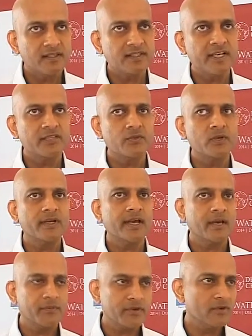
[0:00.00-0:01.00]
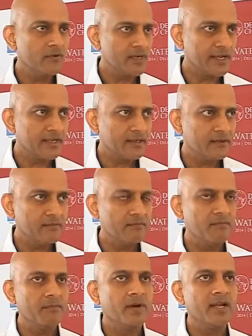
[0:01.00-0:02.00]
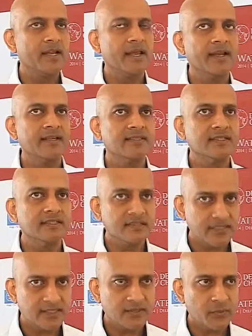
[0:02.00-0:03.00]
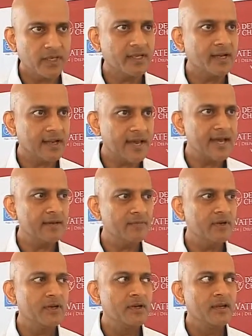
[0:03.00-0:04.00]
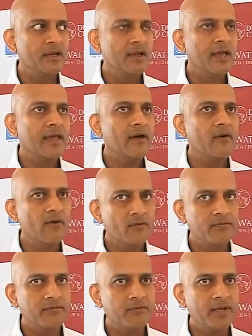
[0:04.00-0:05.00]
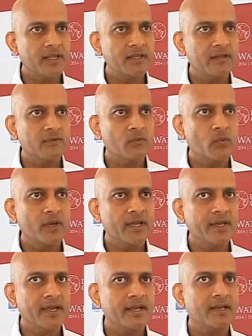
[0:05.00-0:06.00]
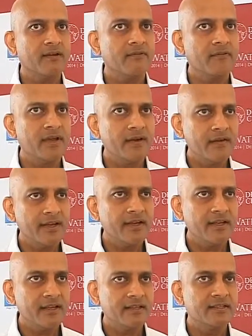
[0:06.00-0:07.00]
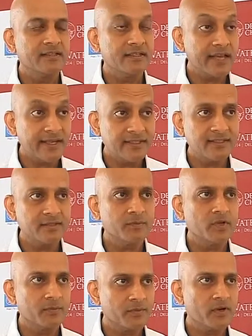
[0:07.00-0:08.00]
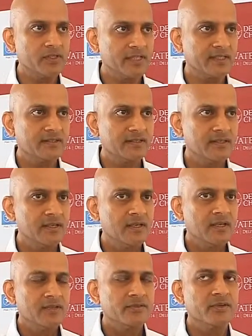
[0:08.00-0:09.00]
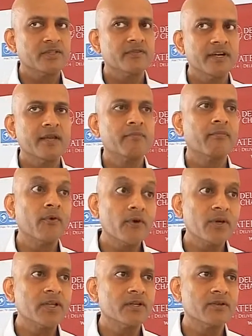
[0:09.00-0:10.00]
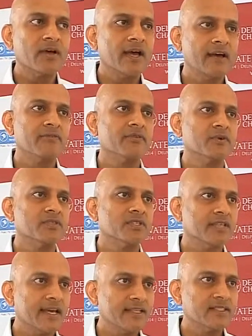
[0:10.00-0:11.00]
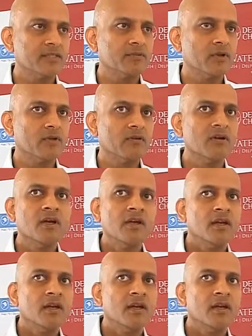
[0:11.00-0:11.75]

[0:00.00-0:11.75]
The change won't happen overnight, but it is a 6-week lab. Hopefully we get very tangible projects. So it's very important to have those tangible,